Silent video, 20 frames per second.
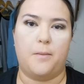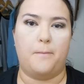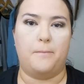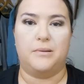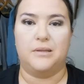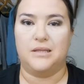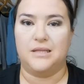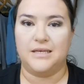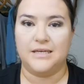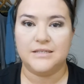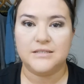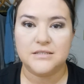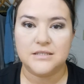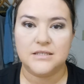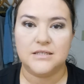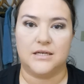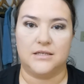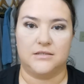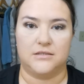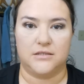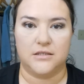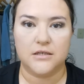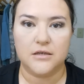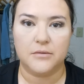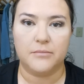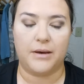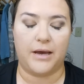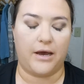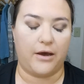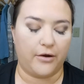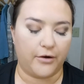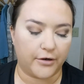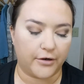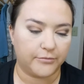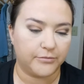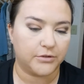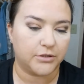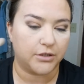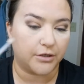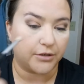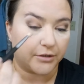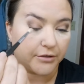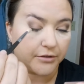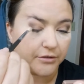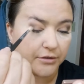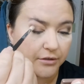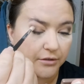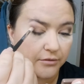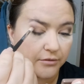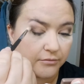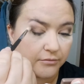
blend it until my arms hurt.